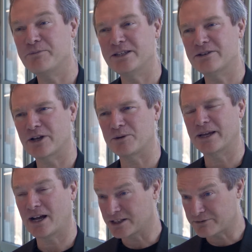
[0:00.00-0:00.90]
you've been
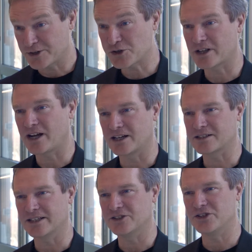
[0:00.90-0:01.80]
developing artificial
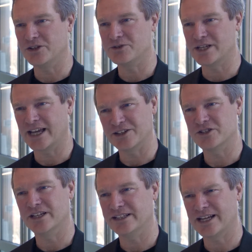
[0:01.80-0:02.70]
cartilage using
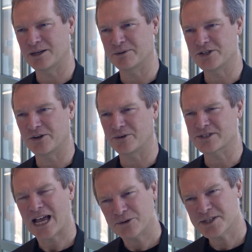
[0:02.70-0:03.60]
engineered
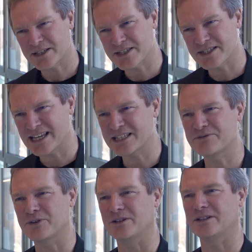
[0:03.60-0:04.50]
nanomaterials. How
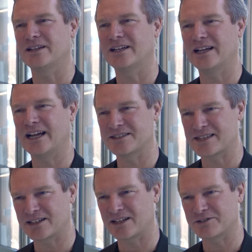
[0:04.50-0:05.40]
successful has
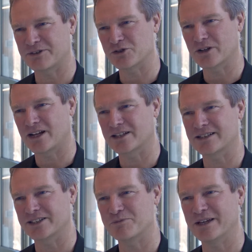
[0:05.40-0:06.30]
that artificial
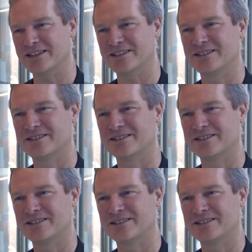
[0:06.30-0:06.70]
cartilage been?